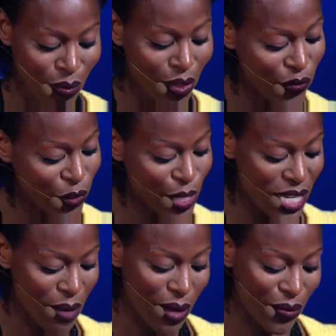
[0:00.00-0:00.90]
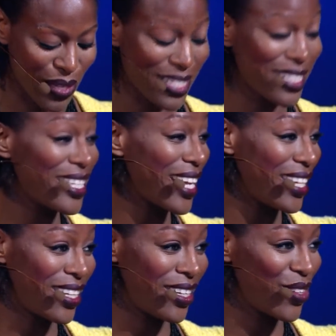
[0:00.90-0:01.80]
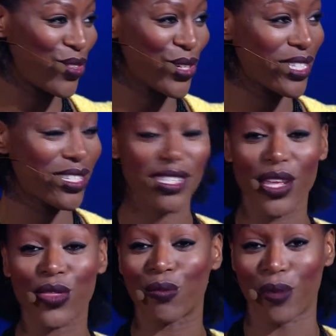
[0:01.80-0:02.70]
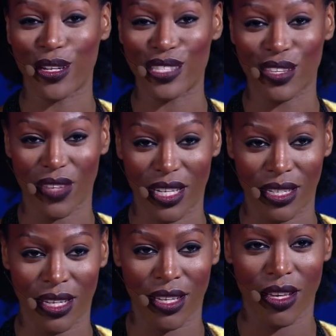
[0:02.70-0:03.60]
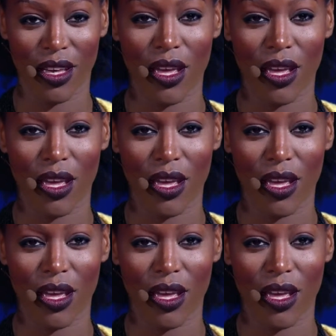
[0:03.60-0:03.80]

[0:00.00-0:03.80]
The first time I went to Delhi or to southern parts of Italy,